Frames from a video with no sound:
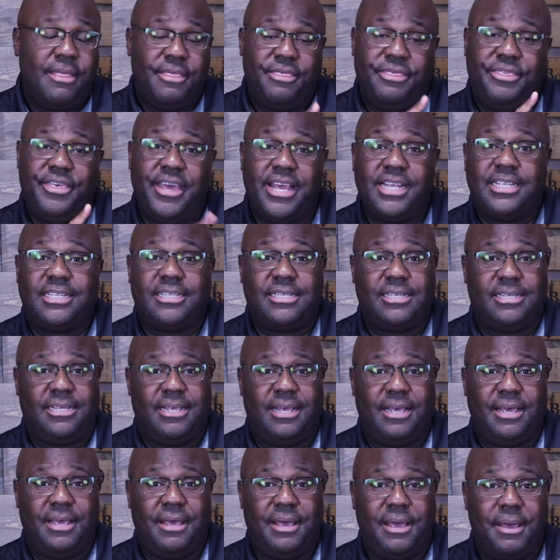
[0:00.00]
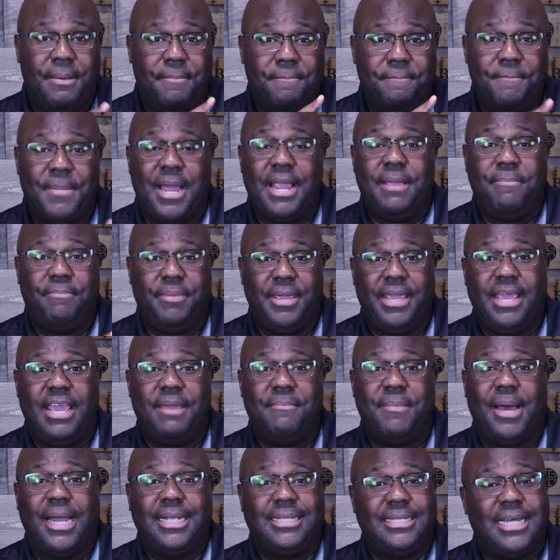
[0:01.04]
This might be
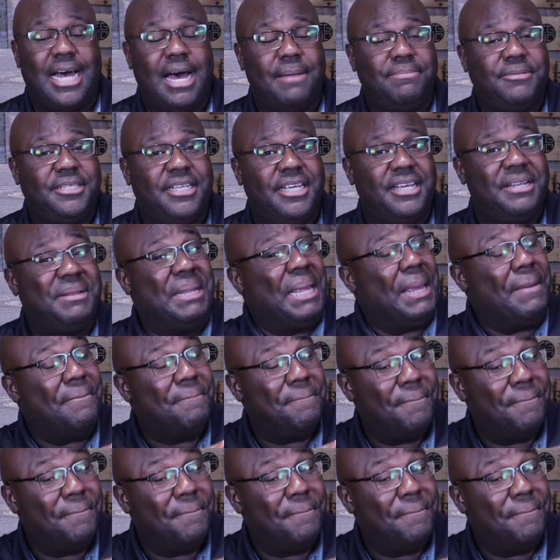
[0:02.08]
in my top 10,